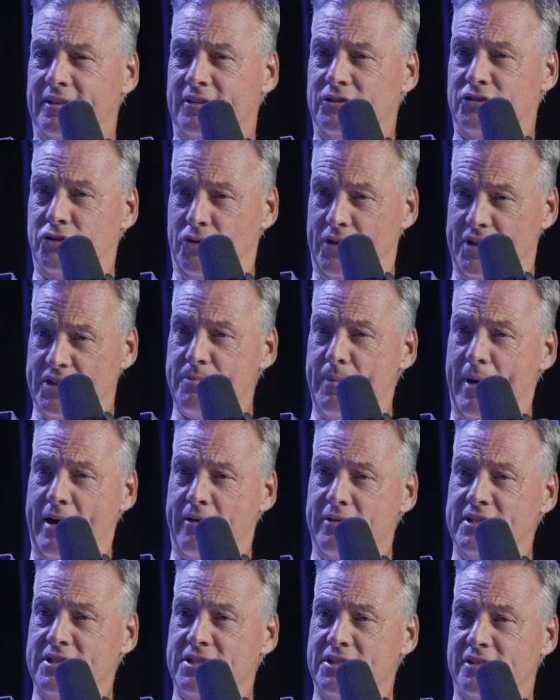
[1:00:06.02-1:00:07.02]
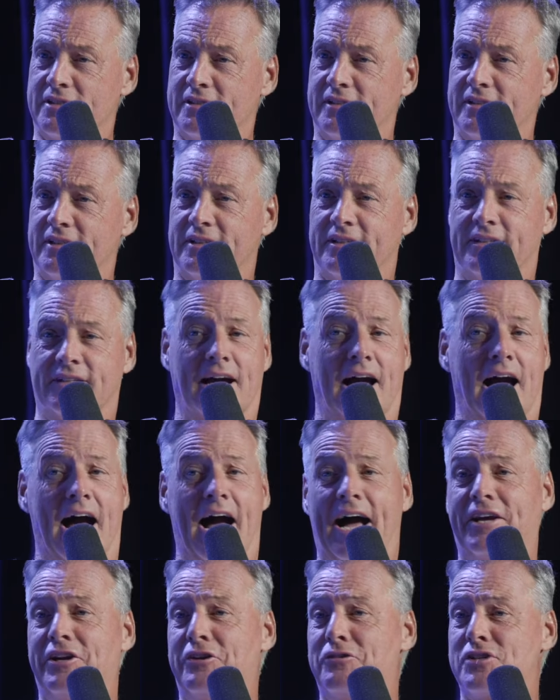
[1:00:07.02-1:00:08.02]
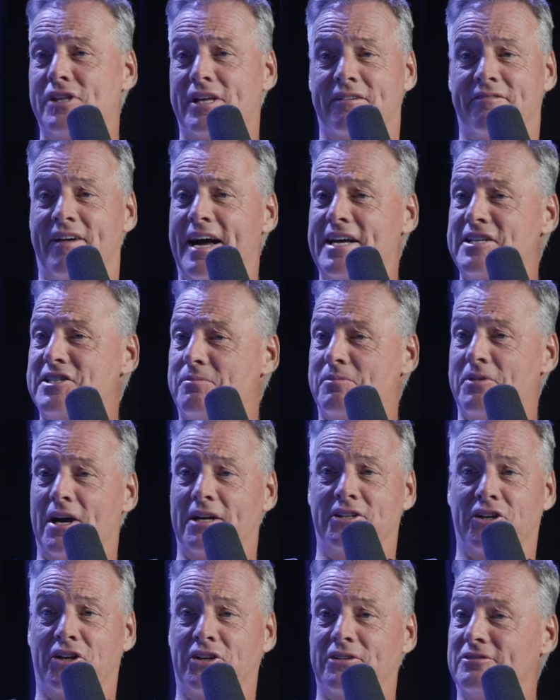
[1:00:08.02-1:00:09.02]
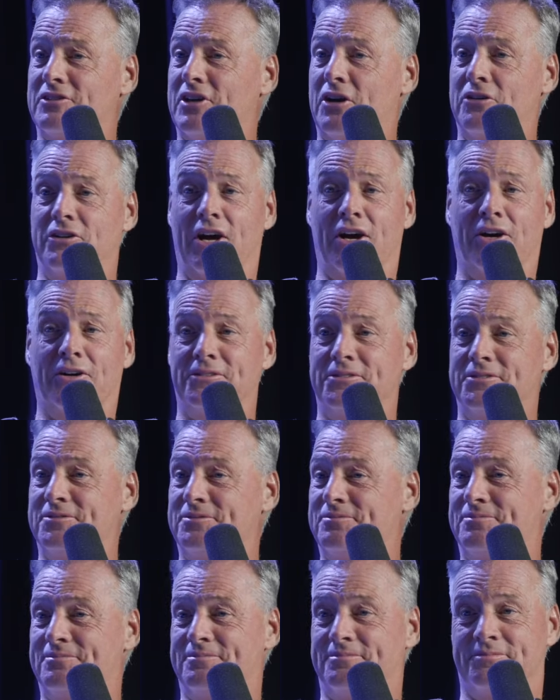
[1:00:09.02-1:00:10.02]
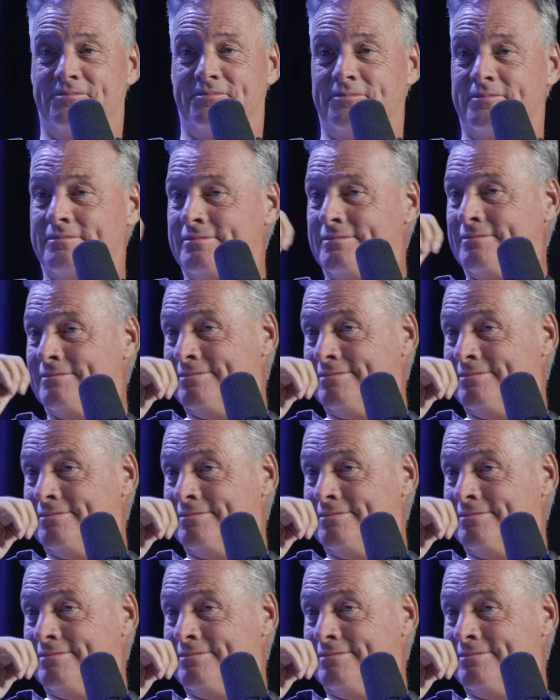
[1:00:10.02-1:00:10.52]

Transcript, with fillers: to this marriage, yeah. I usually advise them not to no. Yeah.